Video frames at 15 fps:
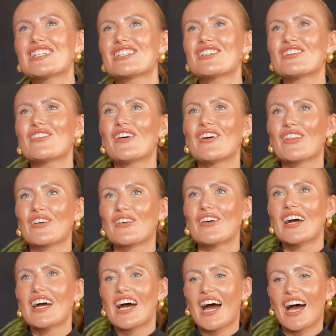do you know what though?
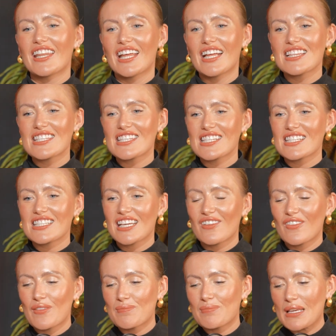At the end of the day,
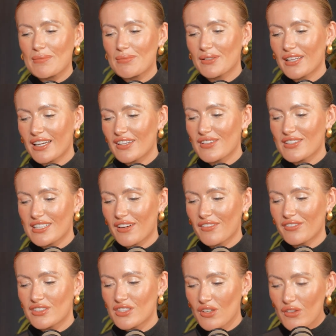when people like
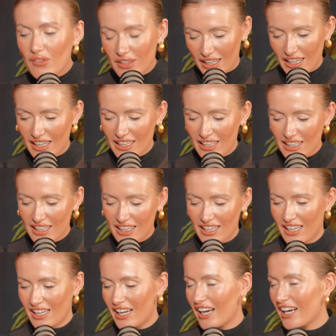yourself do that,
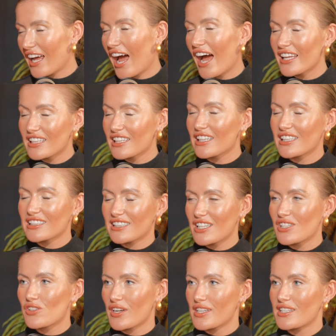and I think it's
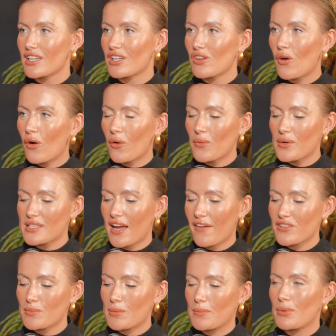interesting, you always
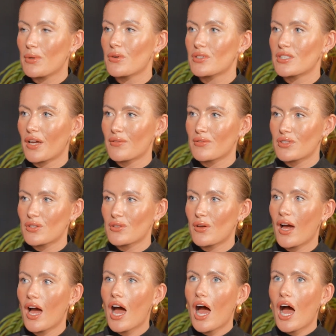have to be put down
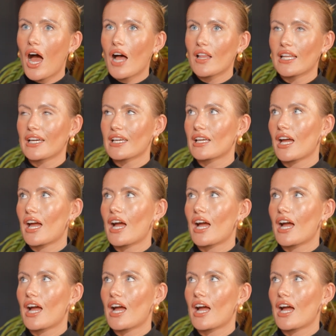to like,